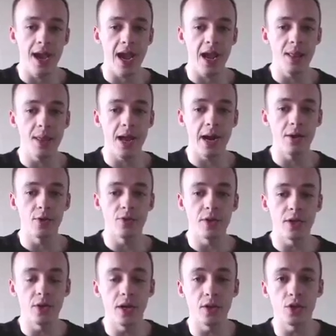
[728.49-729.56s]
and they are not
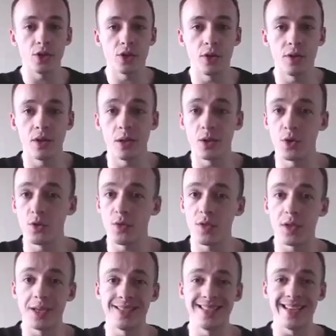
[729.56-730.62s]
really going to show you a lot of
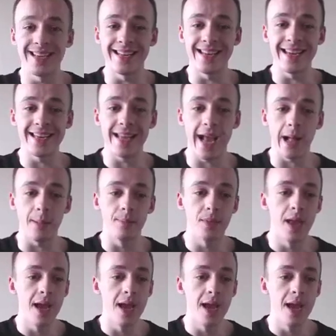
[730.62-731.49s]
things in detail.